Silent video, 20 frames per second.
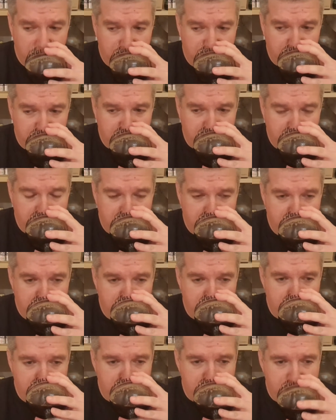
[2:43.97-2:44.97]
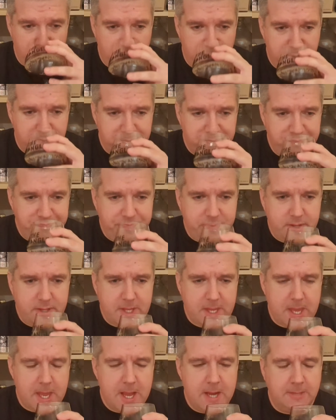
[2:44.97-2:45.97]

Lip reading: Nobody speaks.